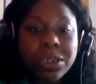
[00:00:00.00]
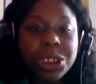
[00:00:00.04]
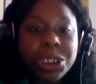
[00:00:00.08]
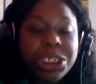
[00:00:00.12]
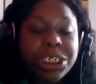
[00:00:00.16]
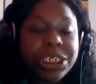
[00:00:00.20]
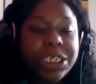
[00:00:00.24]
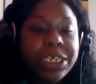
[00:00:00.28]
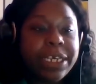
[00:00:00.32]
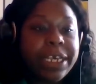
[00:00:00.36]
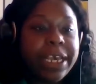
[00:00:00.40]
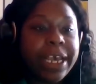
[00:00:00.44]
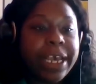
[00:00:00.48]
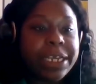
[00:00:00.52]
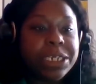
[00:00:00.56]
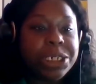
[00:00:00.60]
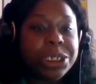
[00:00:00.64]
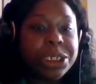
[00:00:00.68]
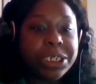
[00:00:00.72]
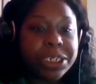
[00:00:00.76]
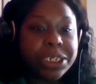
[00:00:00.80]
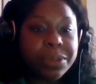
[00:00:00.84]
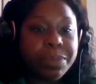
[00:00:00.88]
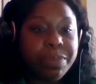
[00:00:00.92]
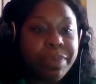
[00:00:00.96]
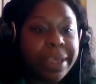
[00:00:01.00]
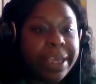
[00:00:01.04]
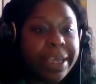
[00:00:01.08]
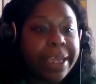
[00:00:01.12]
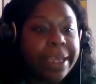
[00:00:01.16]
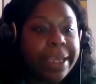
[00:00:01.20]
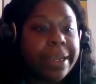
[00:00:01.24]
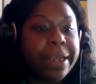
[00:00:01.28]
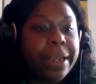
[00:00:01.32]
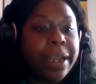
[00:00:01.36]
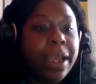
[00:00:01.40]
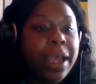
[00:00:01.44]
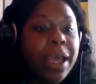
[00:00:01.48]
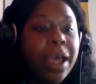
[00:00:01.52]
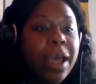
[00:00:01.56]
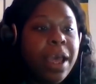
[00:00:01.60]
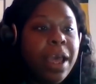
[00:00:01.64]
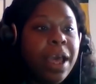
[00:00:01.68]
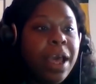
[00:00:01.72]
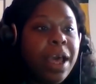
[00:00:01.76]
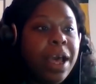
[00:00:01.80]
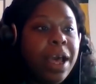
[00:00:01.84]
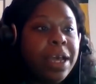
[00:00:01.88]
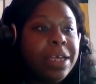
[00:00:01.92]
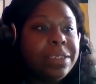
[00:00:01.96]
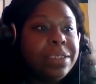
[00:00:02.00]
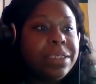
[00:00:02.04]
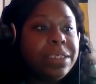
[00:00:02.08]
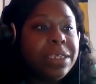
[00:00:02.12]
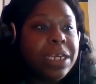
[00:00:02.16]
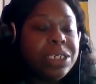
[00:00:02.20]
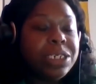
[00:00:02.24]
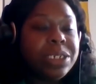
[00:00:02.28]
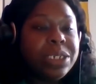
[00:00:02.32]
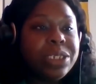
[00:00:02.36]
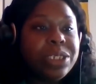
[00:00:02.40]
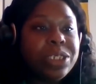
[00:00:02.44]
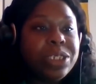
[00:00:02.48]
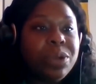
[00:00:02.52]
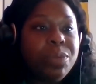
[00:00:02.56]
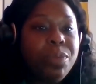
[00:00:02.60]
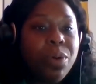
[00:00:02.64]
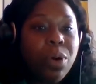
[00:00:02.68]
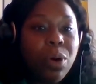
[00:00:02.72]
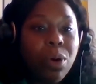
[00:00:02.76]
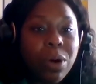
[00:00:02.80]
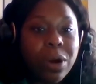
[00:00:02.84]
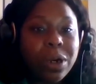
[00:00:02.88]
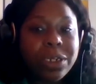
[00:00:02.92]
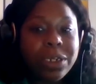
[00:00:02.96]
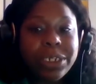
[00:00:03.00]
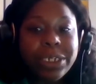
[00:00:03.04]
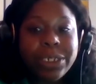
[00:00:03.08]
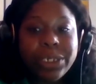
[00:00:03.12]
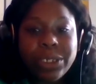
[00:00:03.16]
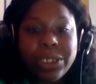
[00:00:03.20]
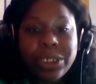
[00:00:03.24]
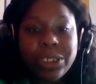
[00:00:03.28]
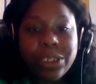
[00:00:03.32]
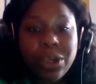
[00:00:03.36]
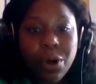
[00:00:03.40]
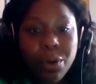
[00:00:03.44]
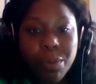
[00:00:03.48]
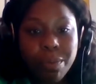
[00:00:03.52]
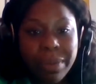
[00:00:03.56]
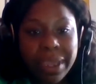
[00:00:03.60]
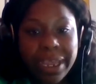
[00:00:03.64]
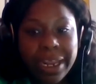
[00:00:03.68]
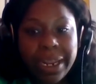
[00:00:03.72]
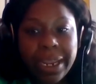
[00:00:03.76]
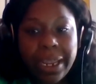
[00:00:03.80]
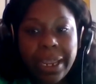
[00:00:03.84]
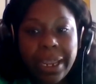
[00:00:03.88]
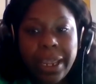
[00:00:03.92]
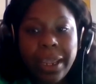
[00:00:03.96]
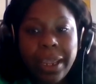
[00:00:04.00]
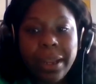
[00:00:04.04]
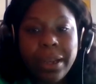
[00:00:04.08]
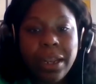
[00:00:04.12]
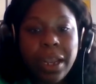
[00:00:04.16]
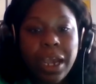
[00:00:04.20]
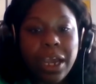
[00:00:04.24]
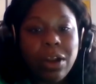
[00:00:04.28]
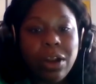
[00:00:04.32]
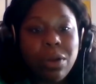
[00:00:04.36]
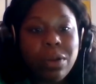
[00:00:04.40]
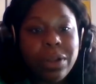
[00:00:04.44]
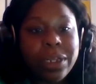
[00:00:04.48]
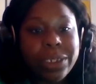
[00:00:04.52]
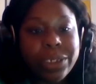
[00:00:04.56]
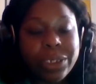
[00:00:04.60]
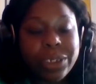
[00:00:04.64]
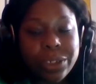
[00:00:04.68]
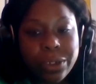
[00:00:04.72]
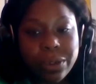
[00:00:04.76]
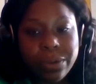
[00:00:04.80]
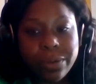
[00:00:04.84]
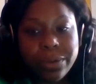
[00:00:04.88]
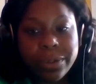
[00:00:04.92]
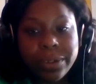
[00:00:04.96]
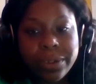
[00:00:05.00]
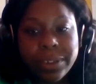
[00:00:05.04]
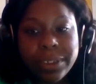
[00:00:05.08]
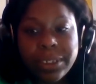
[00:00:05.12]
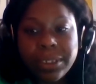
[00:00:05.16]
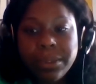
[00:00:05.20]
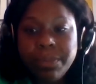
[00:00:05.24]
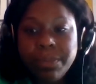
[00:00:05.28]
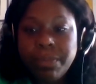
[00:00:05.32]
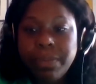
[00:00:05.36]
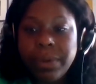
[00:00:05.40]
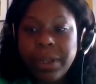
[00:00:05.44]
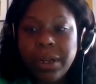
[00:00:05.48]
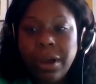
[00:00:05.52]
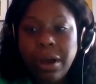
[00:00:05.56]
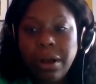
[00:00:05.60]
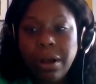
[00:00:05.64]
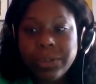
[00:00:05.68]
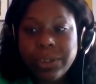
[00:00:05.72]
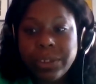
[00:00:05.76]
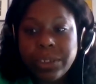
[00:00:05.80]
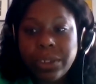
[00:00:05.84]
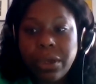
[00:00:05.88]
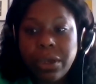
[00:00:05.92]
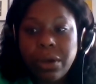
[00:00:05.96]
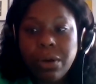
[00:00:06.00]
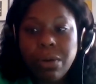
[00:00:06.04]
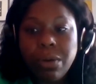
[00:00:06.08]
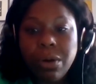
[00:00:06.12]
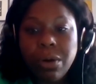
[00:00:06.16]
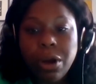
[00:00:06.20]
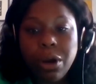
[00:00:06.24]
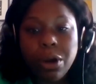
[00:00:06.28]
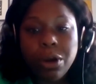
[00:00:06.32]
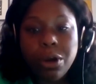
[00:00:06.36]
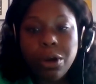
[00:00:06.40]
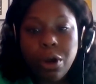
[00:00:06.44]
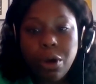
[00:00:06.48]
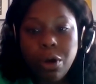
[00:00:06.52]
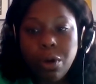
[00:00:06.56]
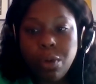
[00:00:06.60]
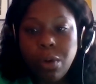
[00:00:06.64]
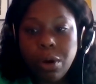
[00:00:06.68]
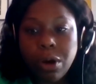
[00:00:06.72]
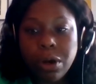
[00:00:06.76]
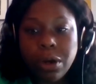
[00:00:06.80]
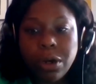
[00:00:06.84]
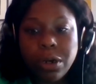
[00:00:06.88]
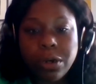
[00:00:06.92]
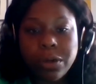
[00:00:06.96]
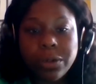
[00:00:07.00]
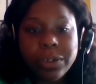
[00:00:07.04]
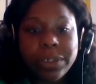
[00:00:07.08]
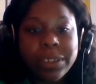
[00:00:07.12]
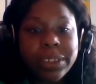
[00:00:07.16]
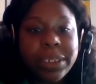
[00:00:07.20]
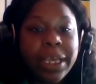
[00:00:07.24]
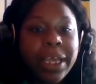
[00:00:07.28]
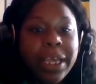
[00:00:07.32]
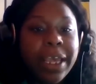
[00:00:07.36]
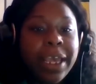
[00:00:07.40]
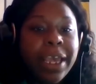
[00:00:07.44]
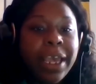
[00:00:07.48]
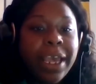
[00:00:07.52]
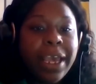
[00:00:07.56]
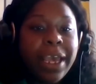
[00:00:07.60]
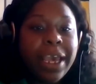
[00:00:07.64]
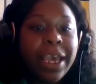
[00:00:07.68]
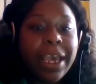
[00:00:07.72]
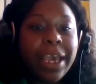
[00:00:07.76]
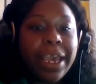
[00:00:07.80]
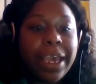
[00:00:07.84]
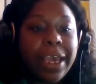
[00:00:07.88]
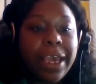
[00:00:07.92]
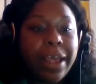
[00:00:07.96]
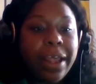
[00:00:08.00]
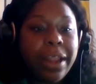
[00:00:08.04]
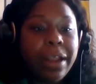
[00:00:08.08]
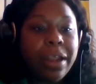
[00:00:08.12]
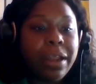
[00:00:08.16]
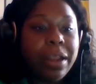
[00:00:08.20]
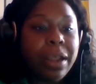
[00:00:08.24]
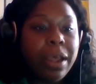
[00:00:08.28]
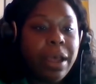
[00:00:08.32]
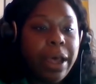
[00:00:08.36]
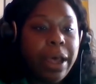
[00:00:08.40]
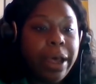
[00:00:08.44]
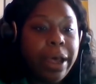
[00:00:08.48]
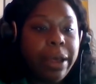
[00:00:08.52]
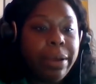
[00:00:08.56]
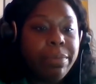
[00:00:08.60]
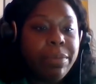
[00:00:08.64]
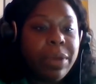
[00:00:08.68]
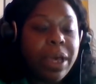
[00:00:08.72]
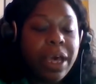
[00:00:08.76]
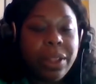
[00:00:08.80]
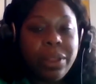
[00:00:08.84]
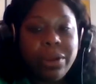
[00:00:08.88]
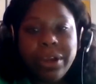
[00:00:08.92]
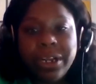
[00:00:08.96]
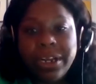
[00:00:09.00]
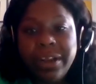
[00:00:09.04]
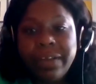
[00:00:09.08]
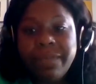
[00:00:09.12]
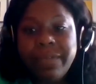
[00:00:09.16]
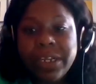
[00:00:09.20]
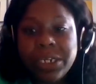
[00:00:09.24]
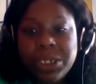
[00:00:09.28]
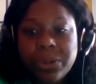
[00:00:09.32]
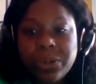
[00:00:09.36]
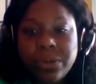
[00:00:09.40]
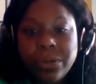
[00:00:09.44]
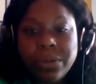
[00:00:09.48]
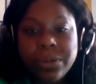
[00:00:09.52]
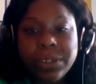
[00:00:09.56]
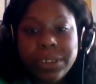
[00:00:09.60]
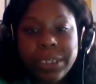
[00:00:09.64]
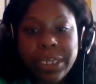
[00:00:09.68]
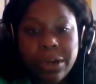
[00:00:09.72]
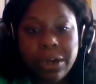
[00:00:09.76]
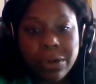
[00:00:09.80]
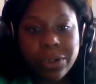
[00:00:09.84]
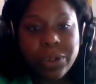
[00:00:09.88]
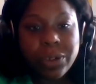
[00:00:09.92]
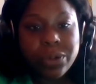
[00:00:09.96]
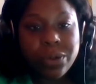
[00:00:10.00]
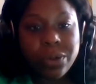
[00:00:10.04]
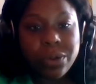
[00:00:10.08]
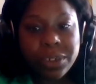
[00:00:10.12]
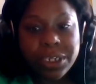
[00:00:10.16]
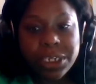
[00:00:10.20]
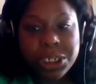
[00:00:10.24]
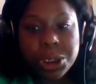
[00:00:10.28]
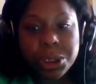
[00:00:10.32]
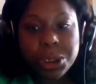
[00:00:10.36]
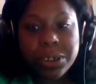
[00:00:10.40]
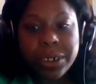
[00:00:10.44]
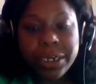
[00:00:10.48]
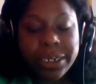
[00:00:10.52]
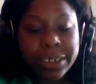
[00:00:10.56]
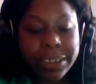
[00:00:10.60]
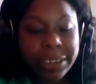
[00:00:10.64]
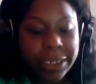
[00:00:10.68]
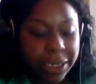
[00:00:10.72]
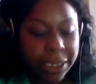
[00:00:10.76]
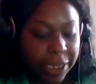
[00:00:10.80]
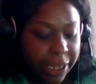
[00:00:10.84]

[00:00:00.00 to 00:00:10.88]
She has just been such a support to so many, not only students, but also her coworkers and other individuals in our school district.